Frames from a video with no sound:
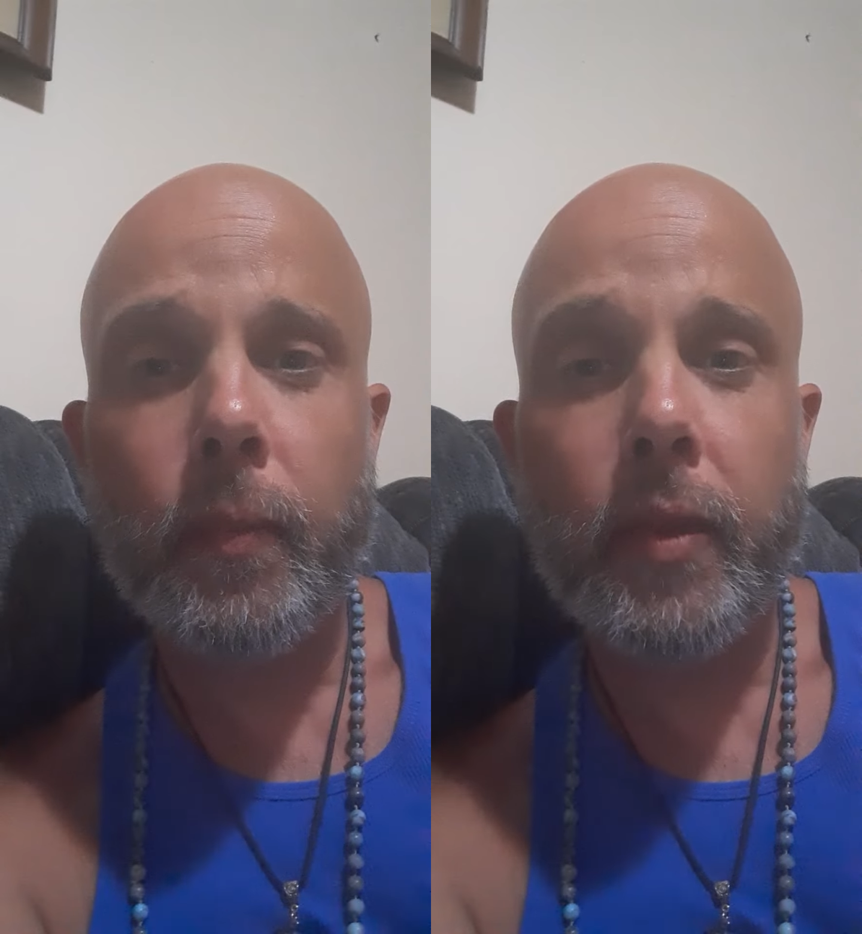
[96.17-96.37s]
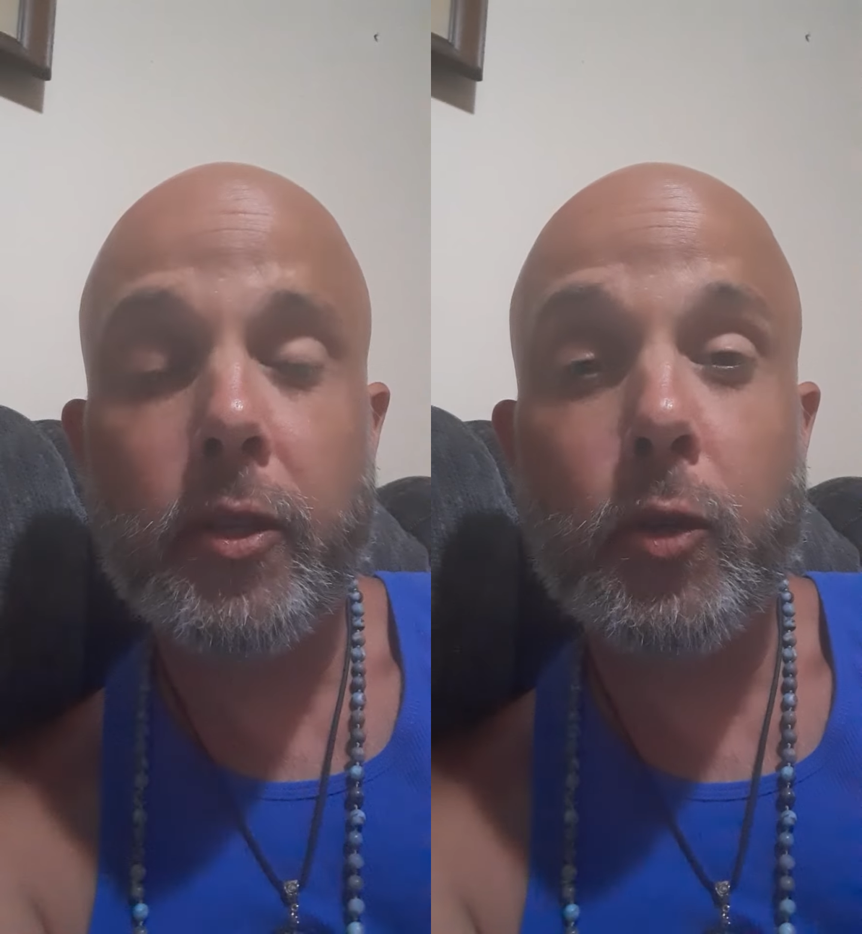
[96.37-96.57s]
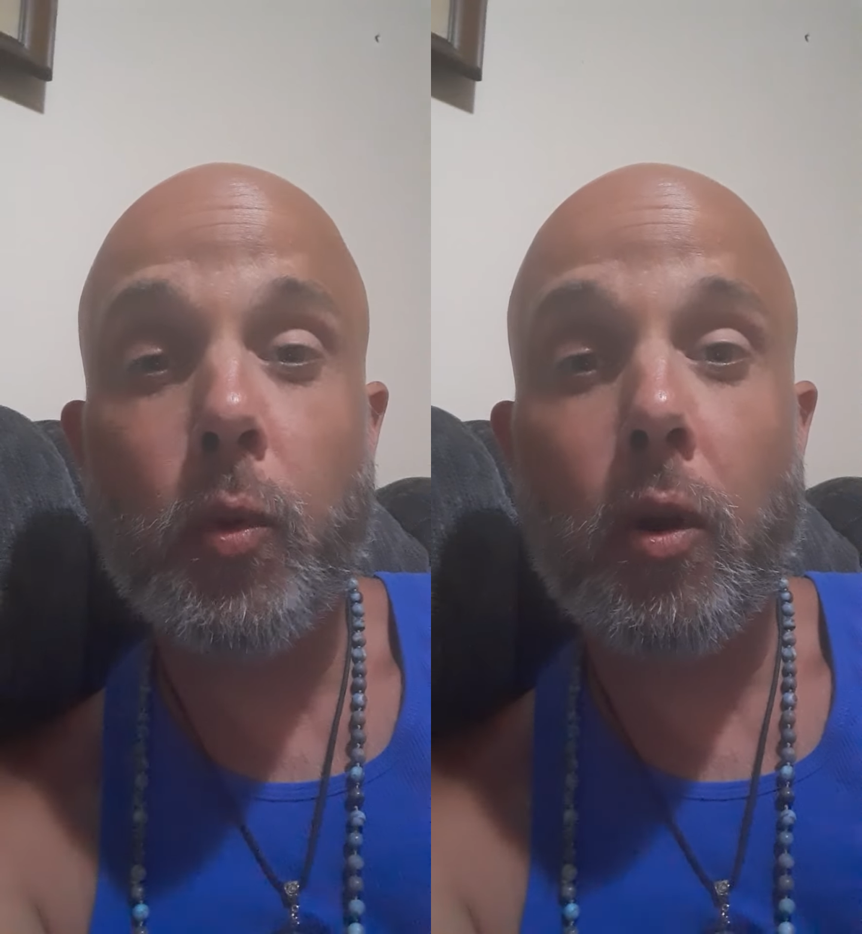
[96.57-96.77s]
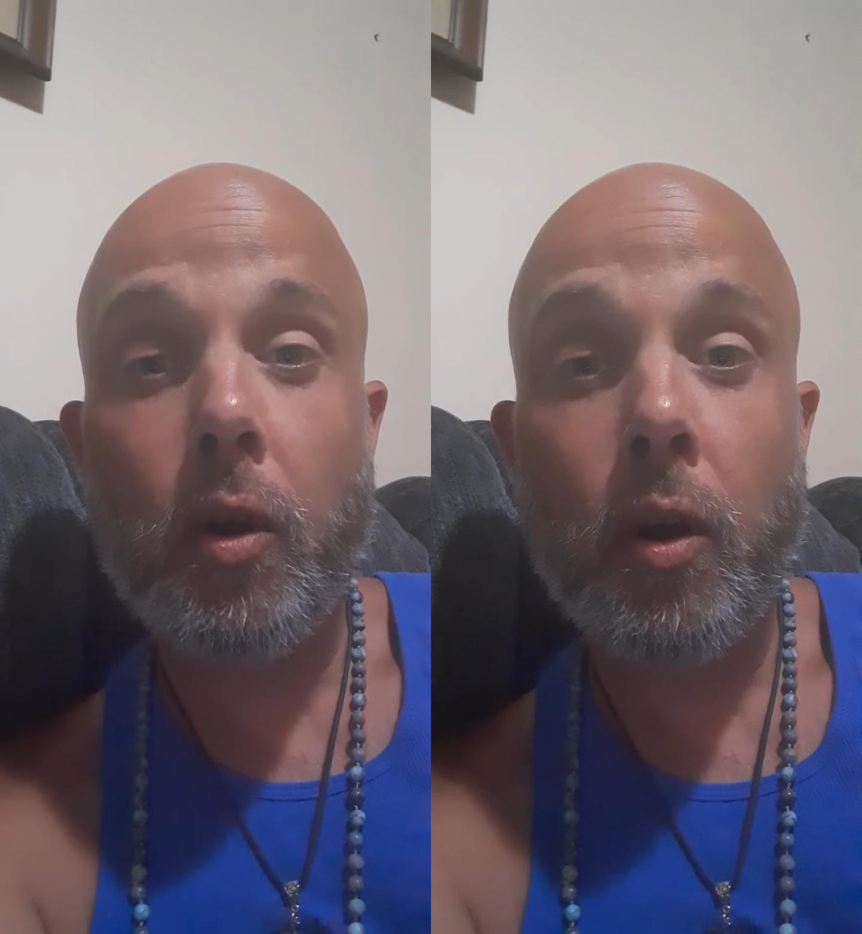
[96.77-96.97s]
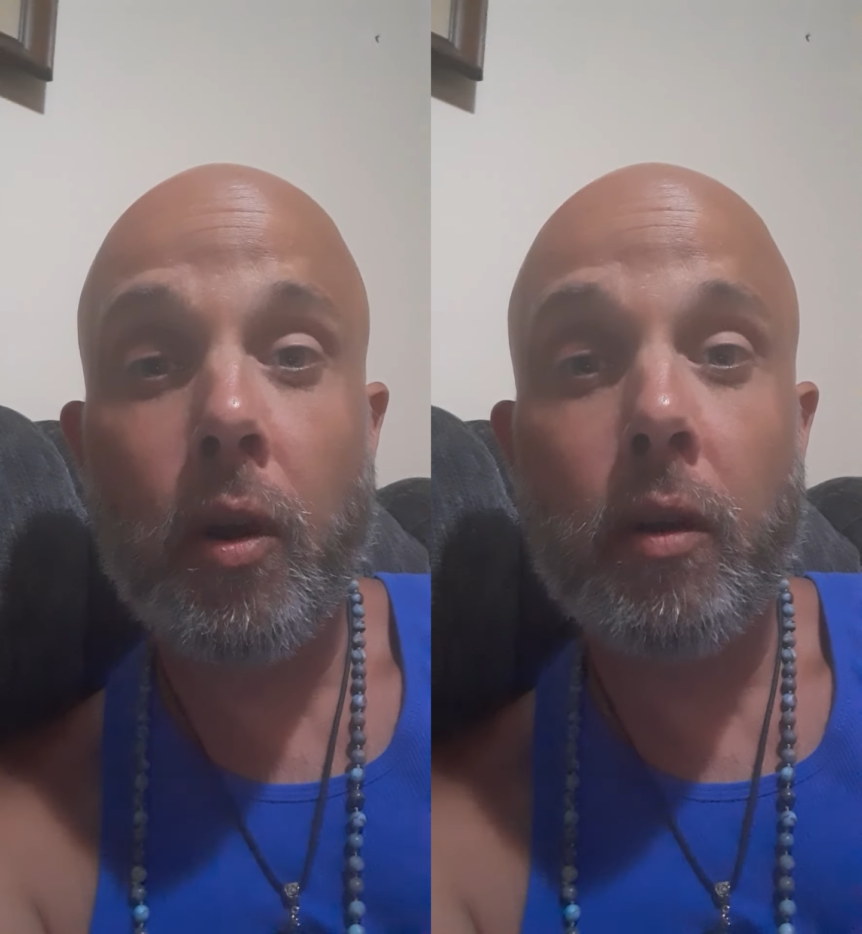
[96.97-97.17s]
that you
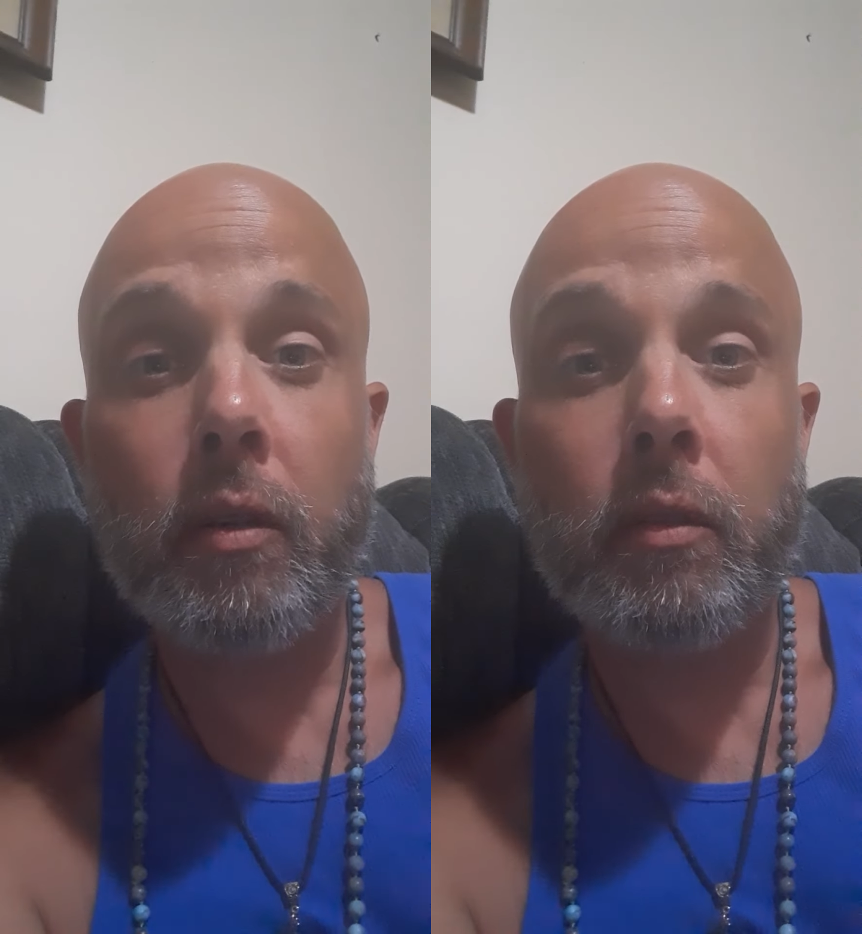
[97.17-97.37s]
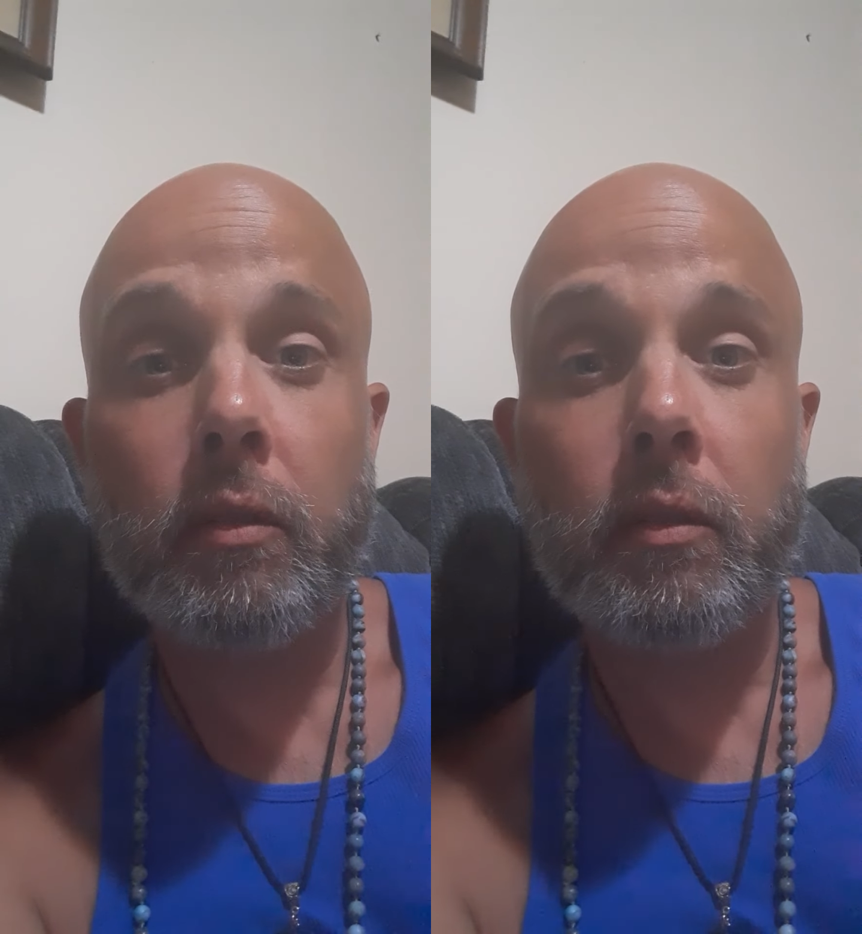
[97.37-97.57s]
are